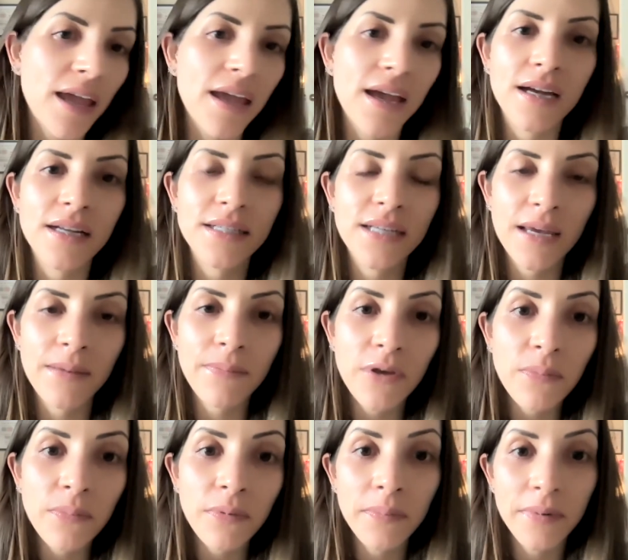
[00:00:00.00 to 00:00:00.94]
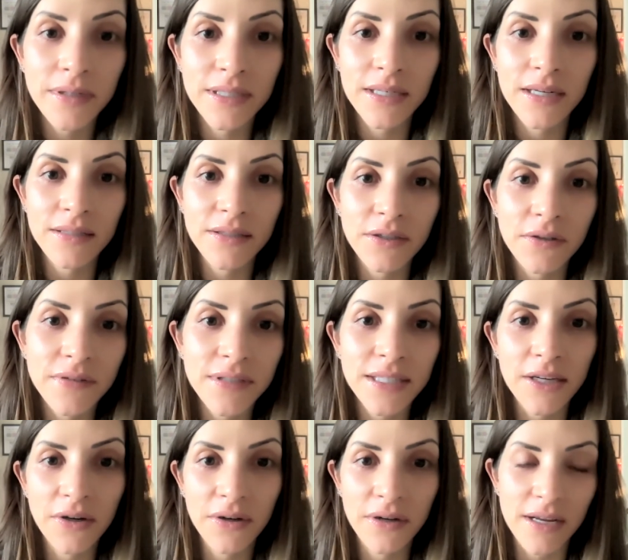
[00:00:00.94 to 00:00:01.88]
and a pupil personnel
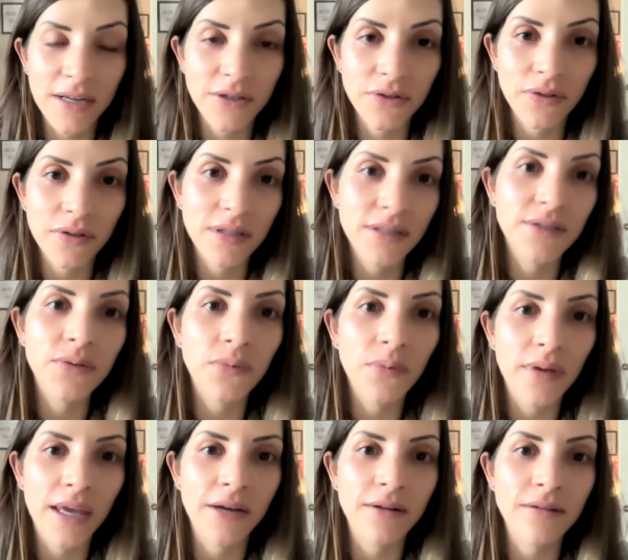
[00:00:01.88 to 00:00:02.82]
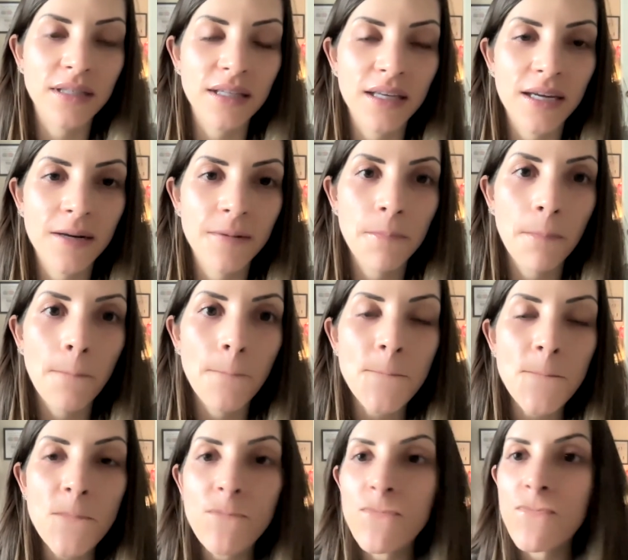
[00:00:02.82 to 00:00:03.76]
servicing credential in school counseling.
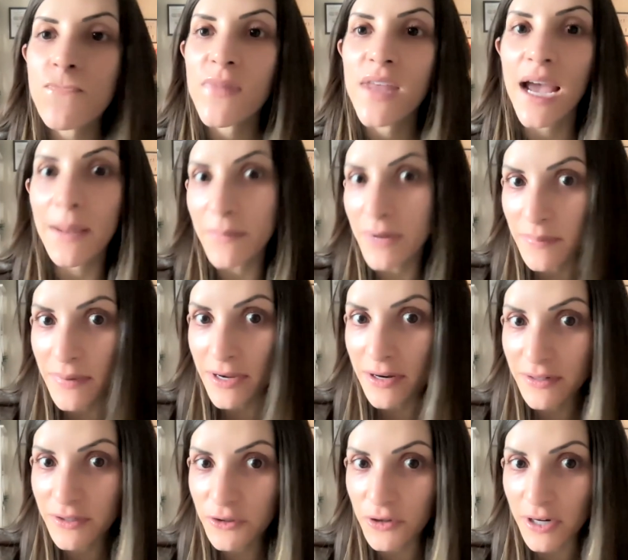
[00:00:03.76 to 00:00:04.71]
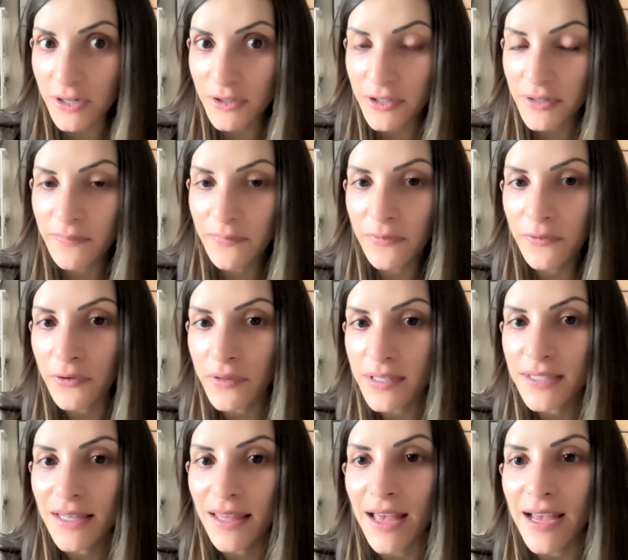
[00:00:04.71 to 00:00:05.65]
I'm going to be your instructor for
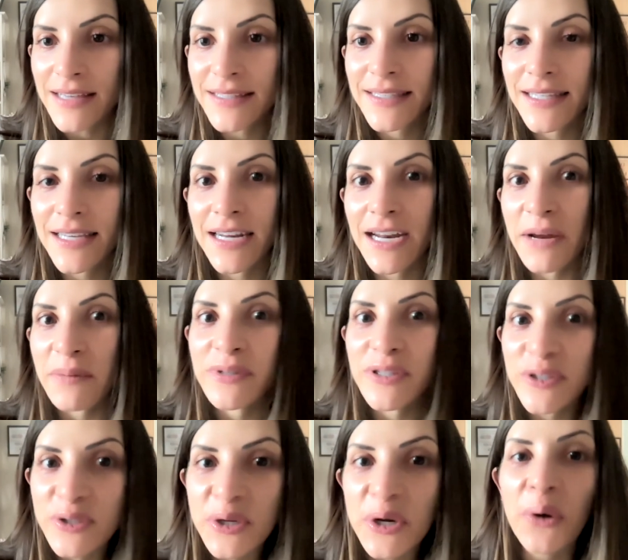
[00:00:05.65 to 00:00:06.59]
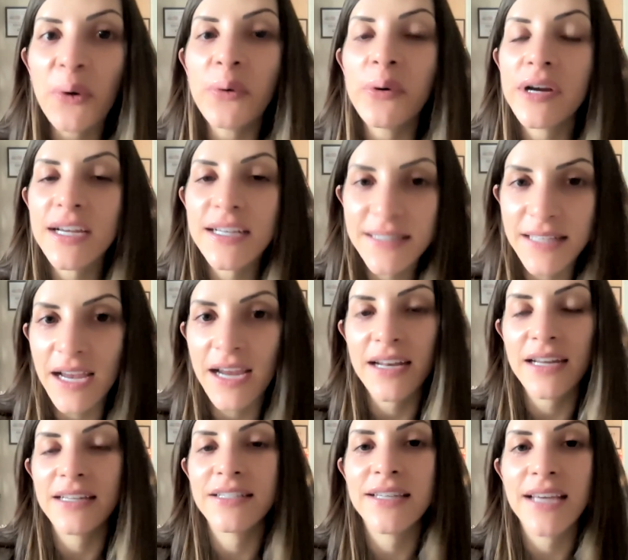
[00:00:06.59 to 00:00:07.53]
this class, and I'm so
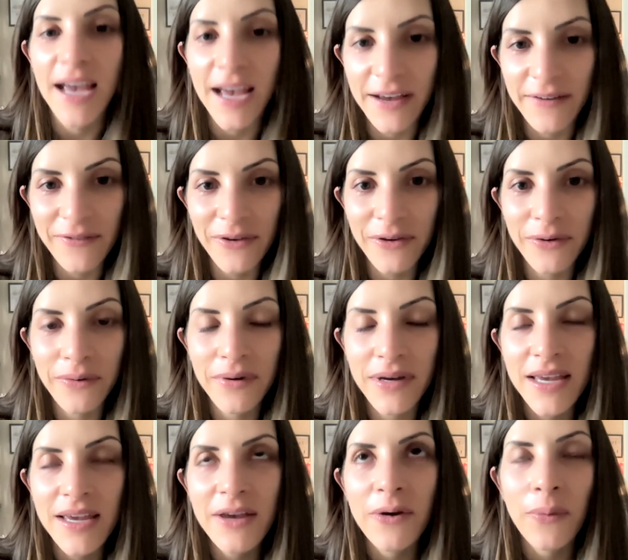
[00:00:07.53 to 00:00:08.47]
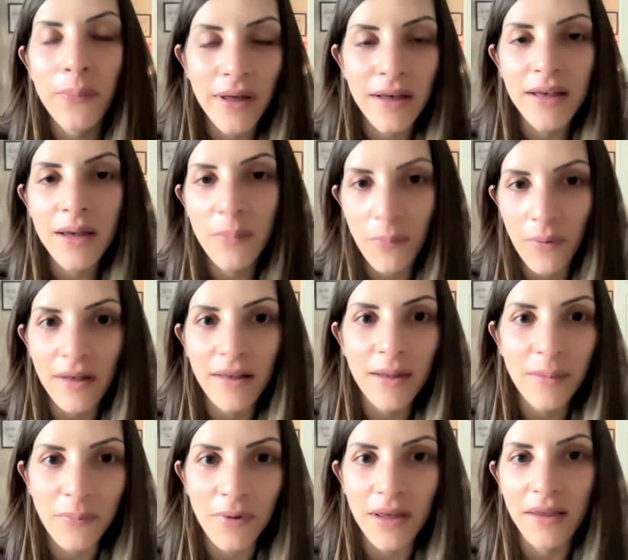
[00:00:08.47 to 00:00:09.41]
excited to have you. Welcome,
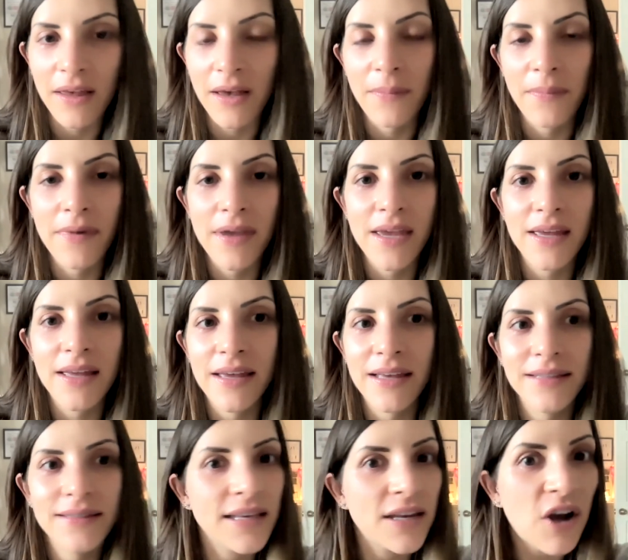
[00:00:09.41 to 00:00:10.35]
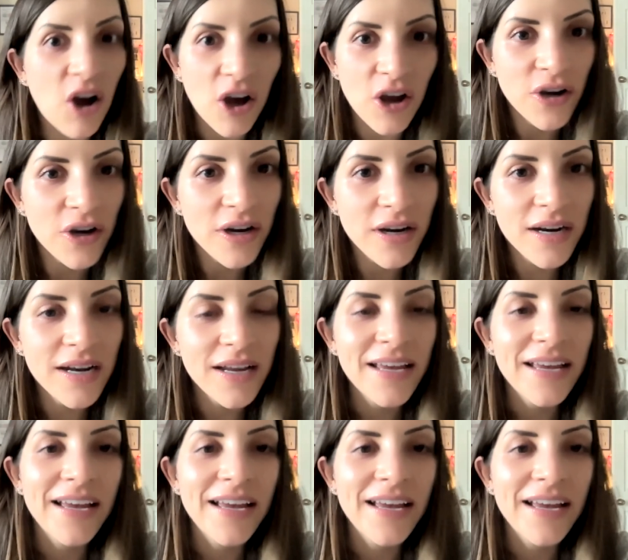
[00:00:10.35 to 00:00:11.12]
welcome, welcome. It is an honor